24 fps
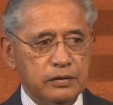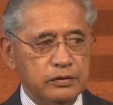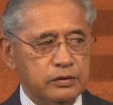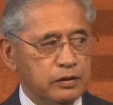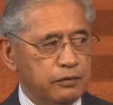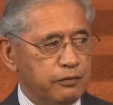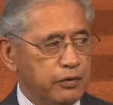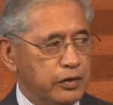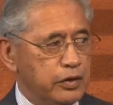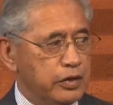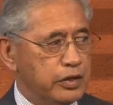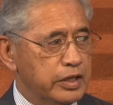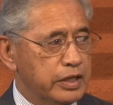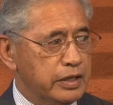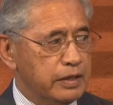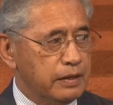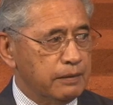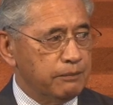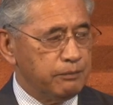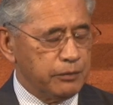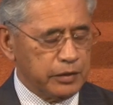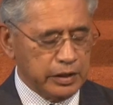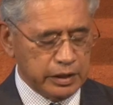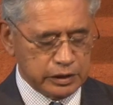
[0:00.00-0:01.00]
To
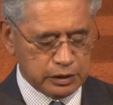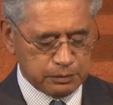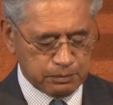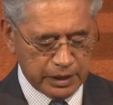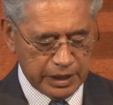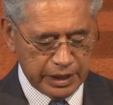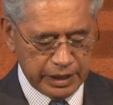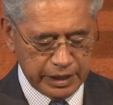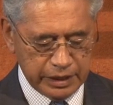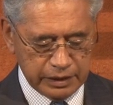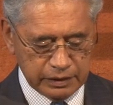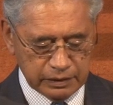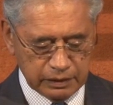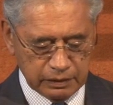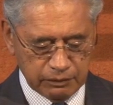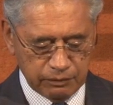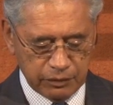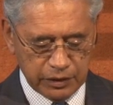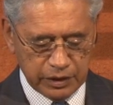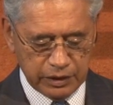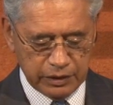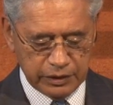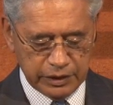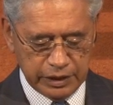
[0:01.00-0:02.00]
further explain
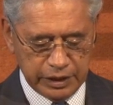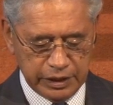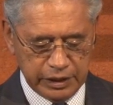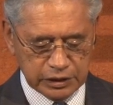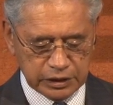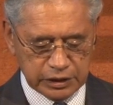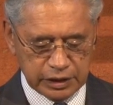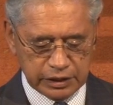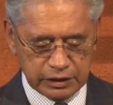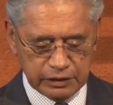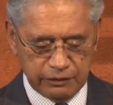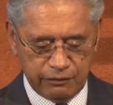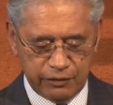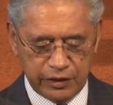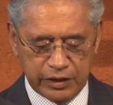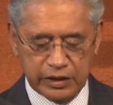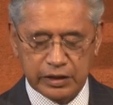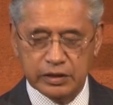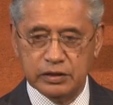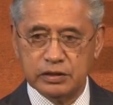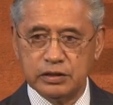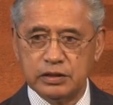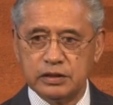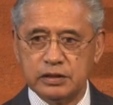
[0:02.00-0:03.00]
the
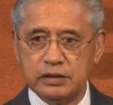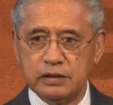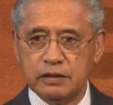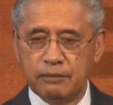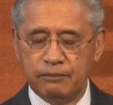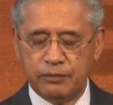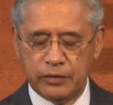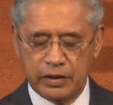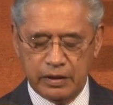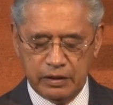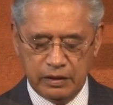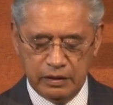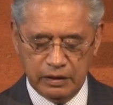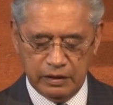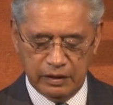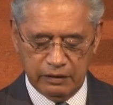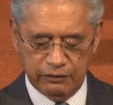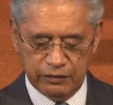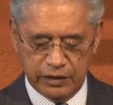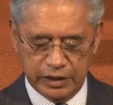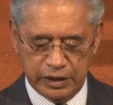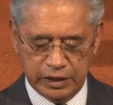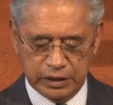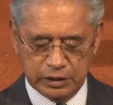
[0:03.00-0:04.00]
significance
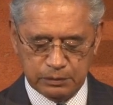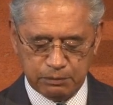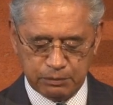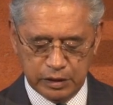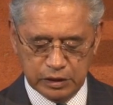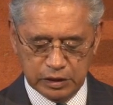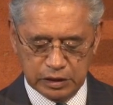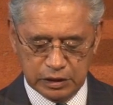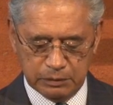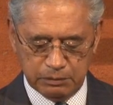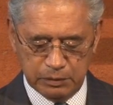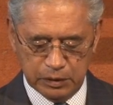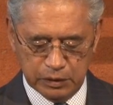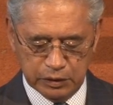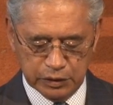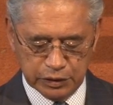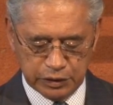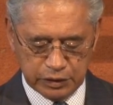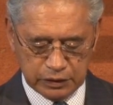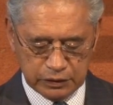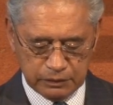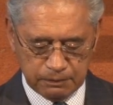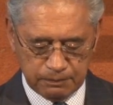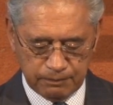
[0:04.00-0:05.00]
of these
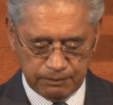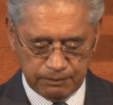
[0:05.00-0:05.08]
principles,